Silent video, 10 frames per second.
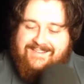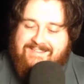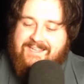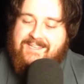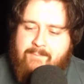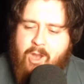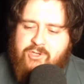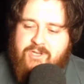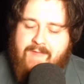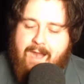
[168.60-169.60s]
Thank you.
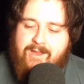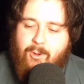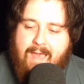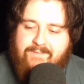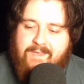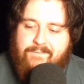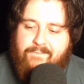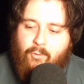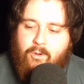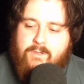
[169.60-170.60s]
Impression of Ariel having a
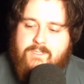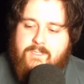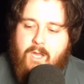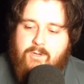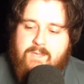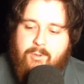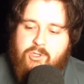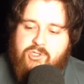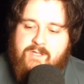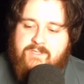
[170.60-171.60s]
fork slowly
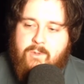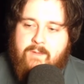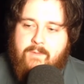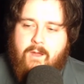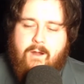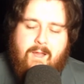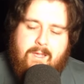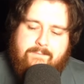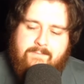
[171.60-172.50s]
pushed into him. All right.